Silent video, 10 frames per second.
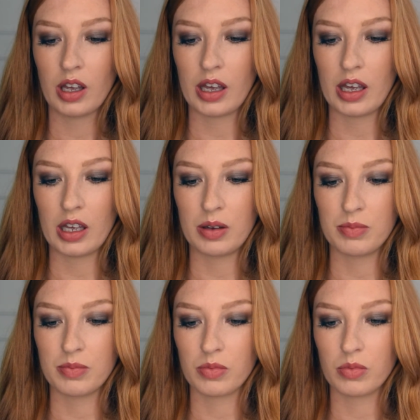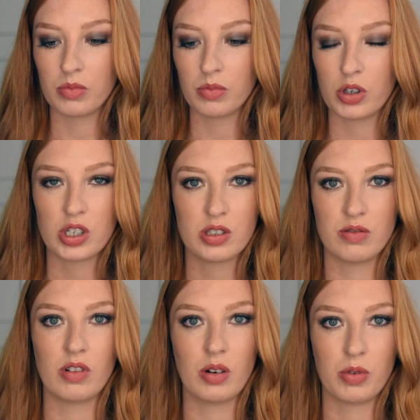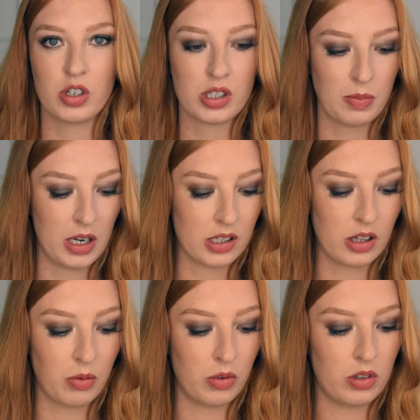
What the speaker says: which is amazing.